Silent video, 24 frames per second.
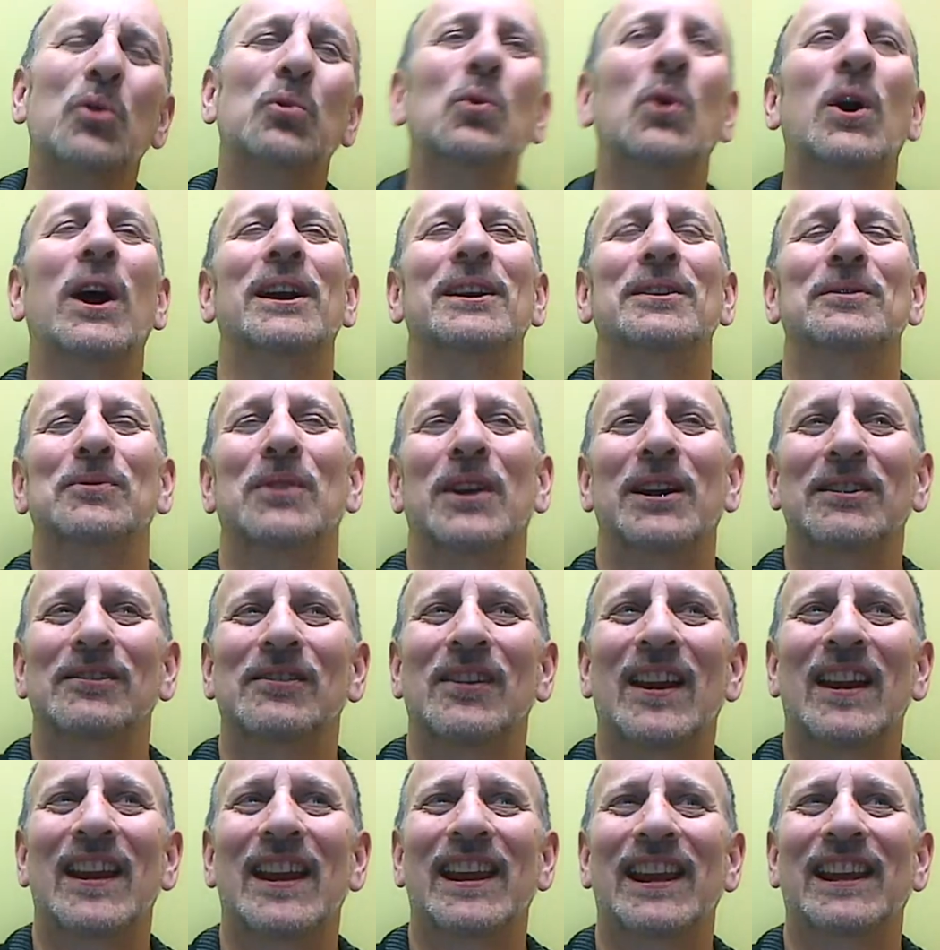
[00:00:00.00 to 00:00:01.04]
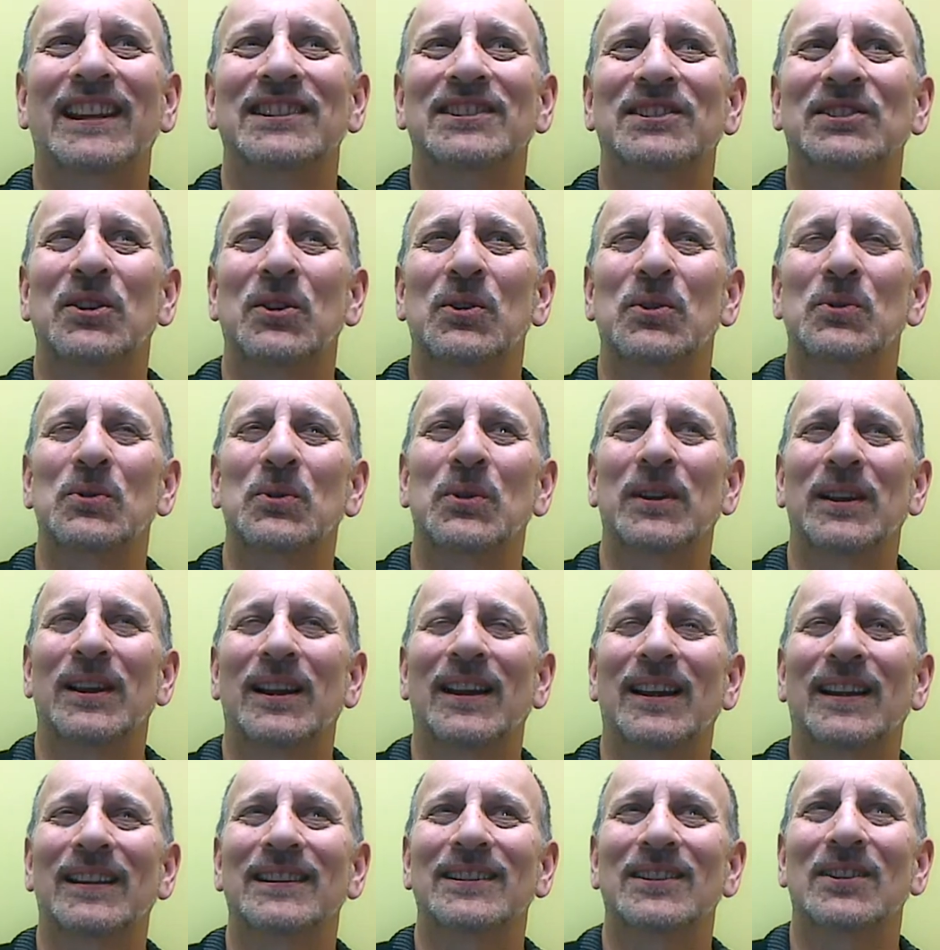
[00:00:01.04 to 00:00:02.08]
Right.
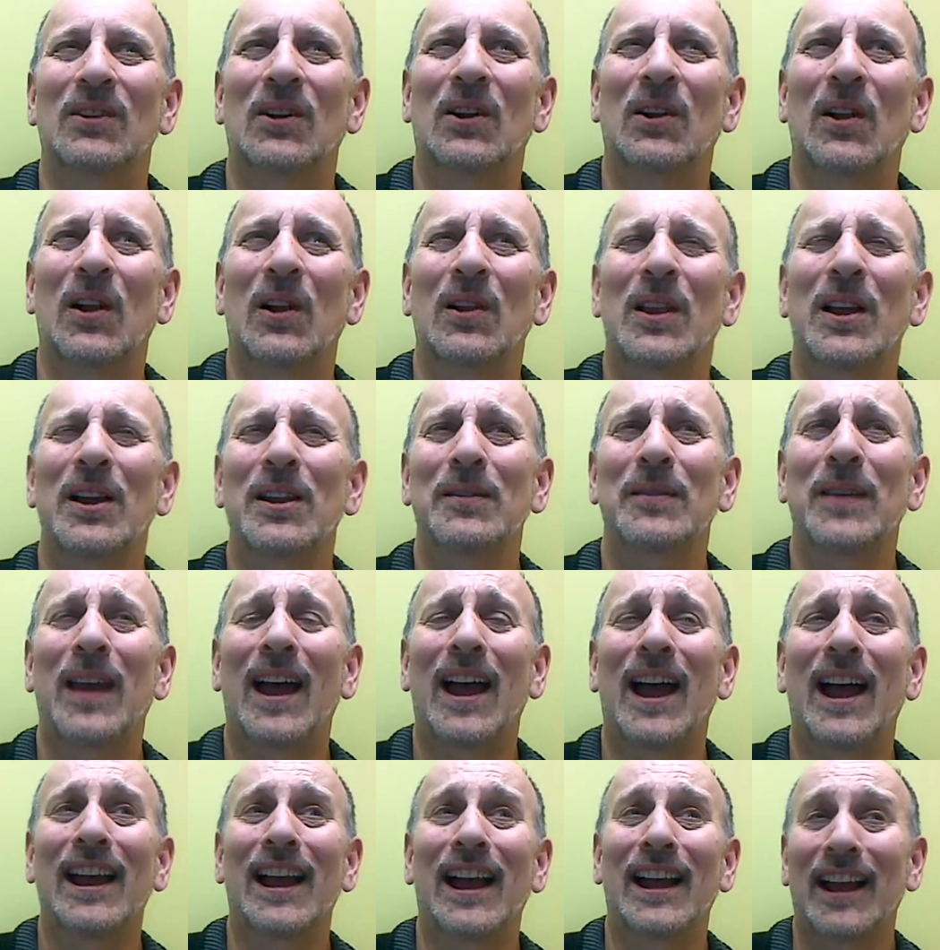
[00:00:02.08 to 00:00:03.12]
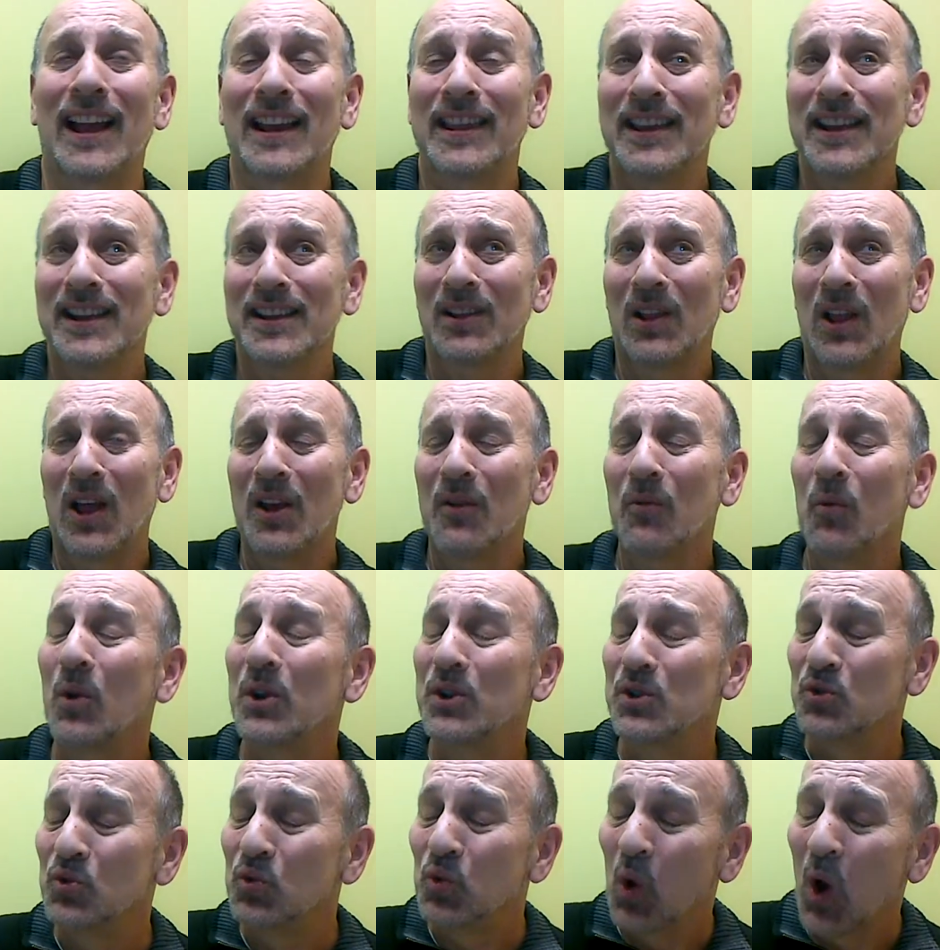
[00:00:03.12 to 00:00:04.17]
So, you know, I think a lot of
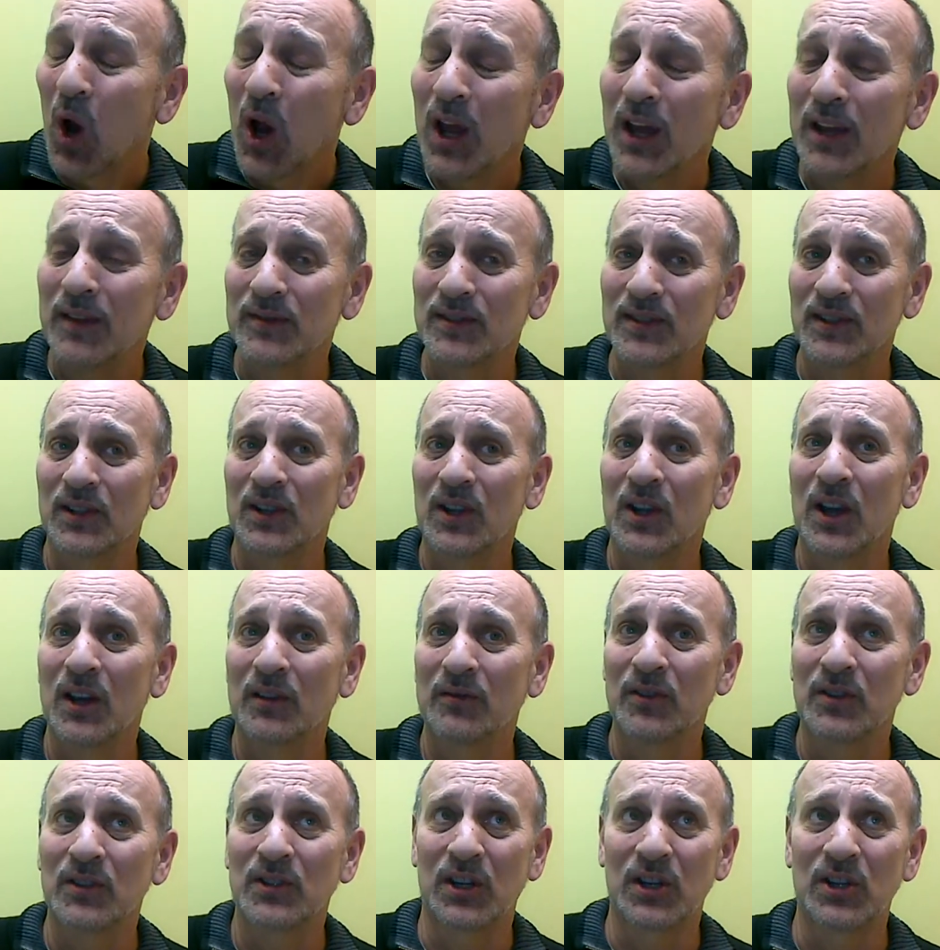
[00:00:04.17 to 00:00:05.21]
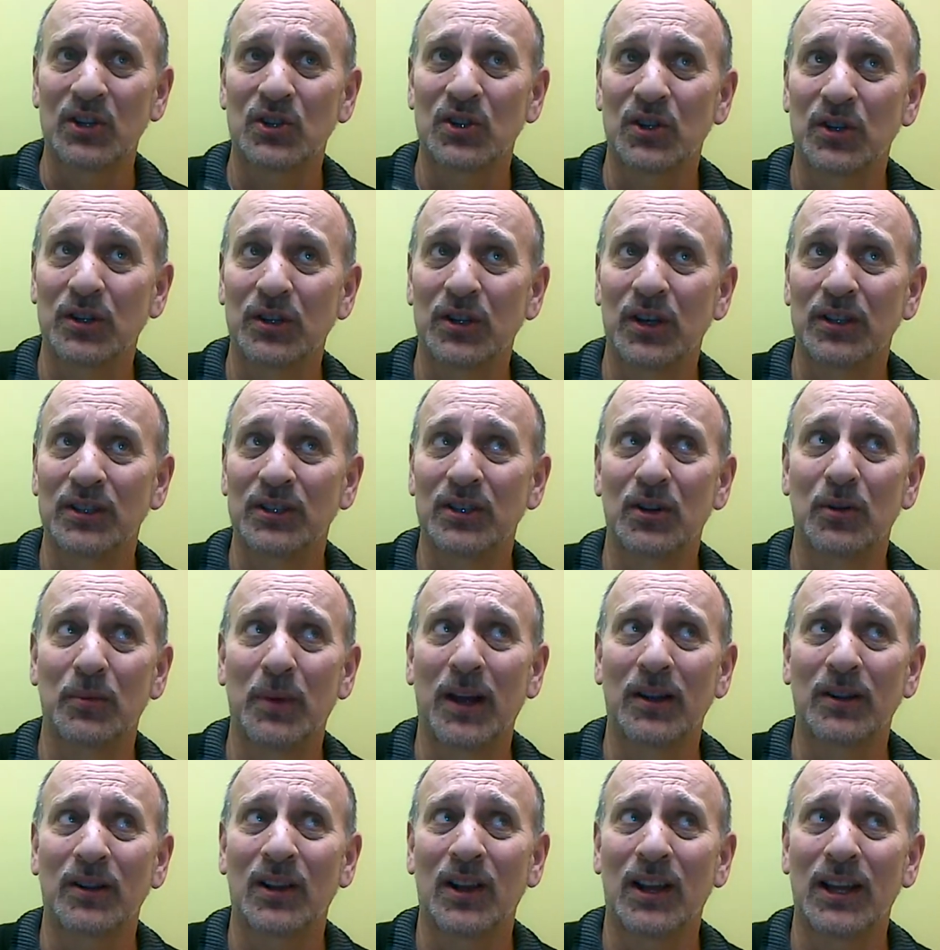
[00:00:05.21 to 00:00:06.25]
what drives the conversation, you know,
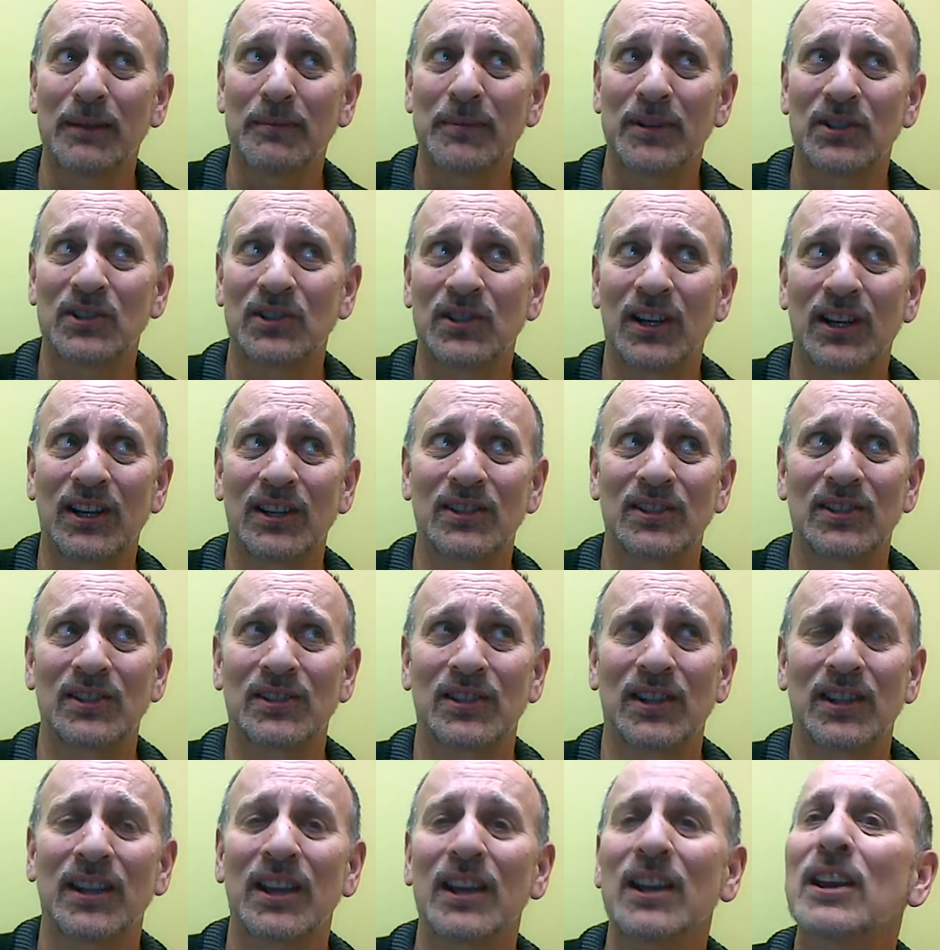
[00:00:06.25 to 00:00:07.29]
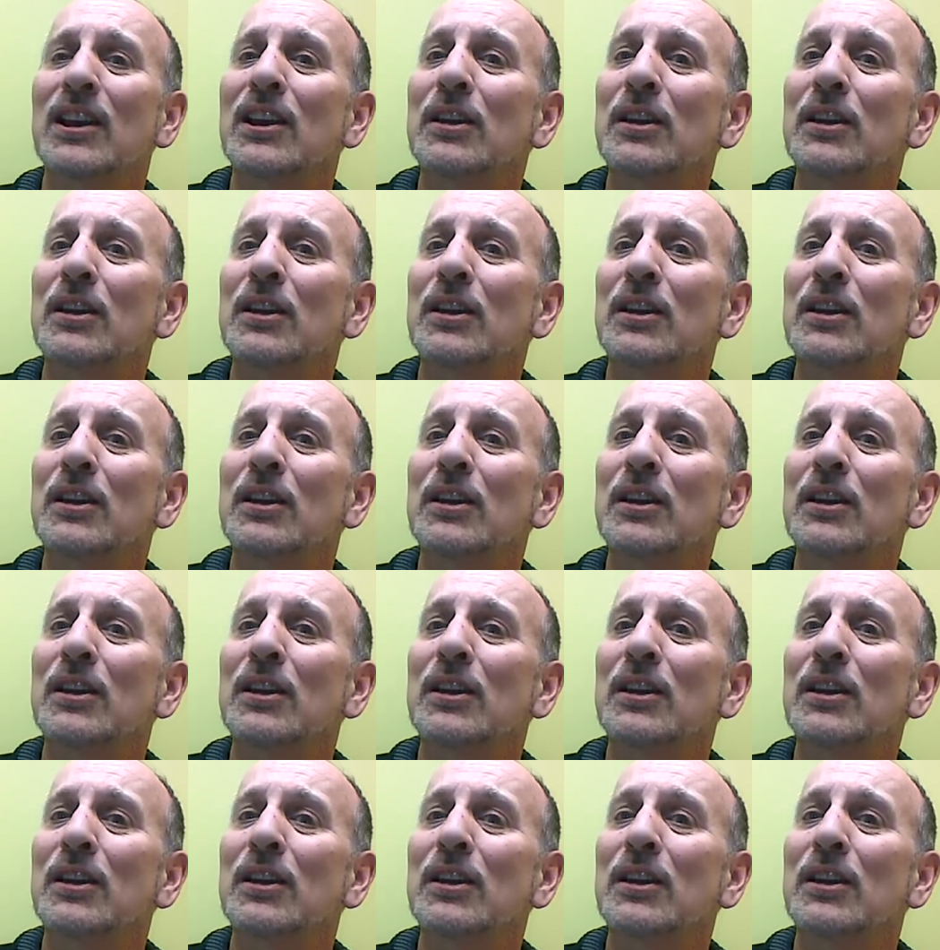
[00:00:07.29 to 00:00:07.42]
about climate change is that